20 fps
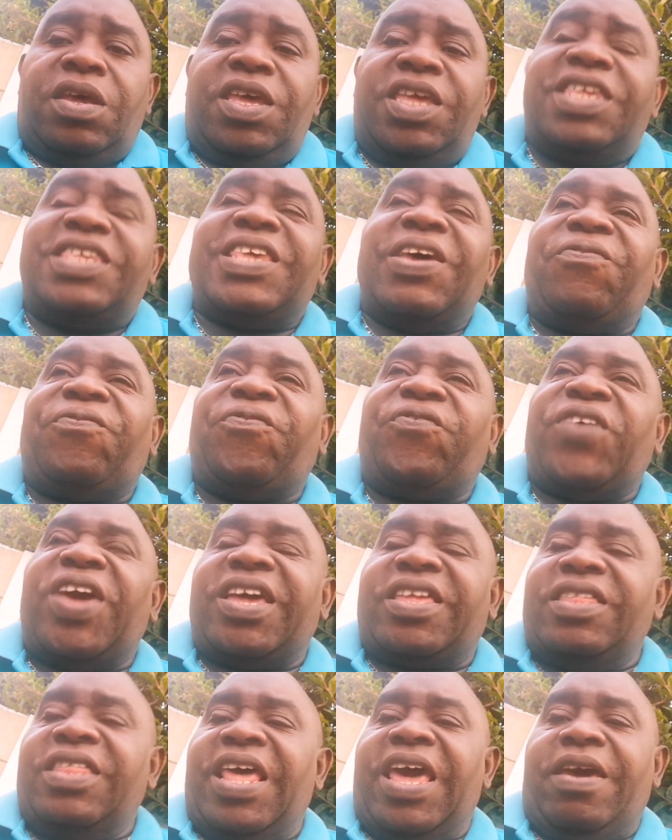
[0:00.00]
It's a
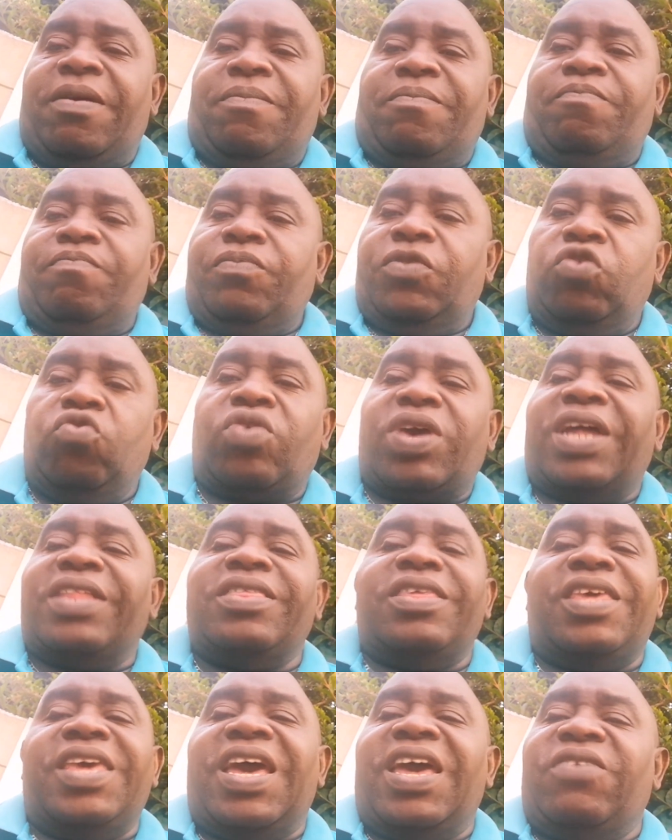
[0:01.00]
fake name. You
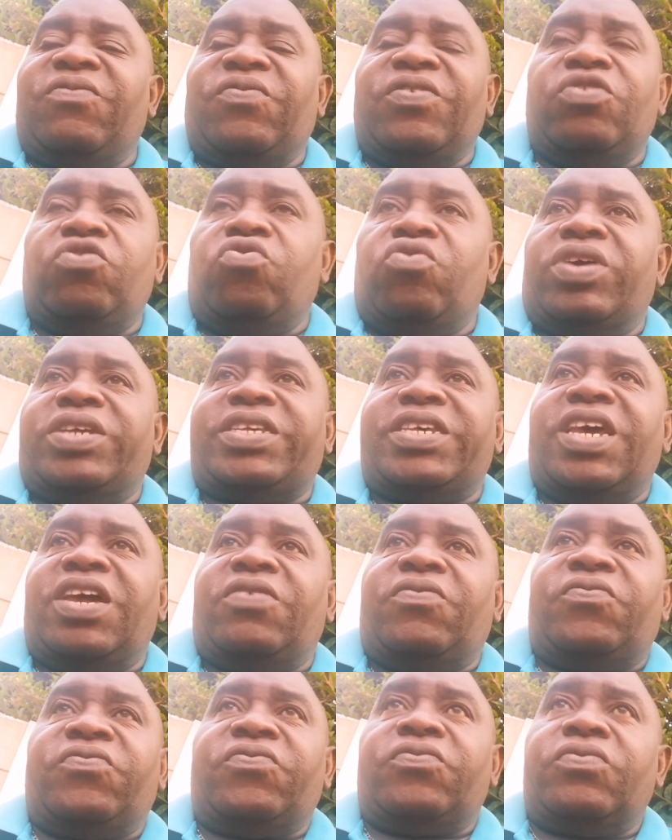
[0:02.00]
can hear even
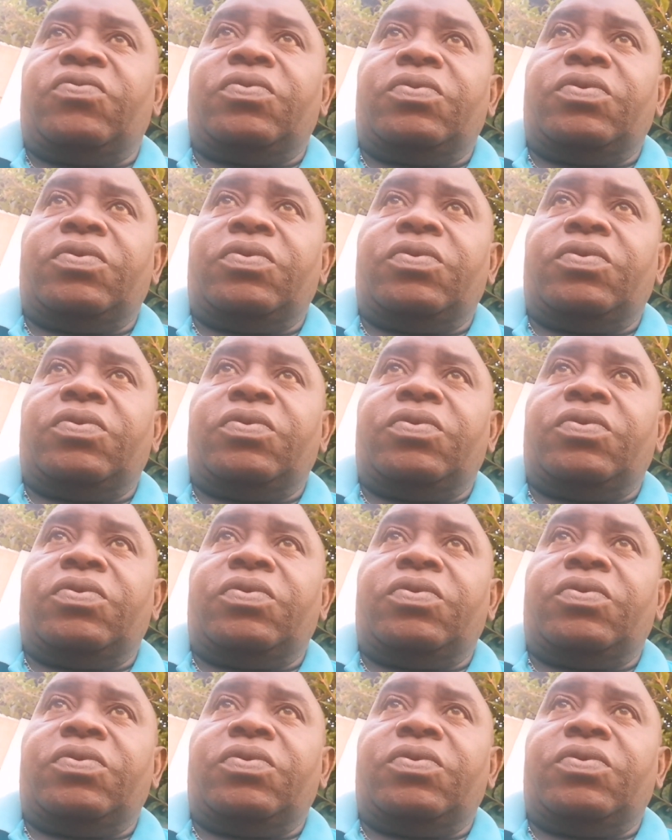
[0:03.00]
yourself.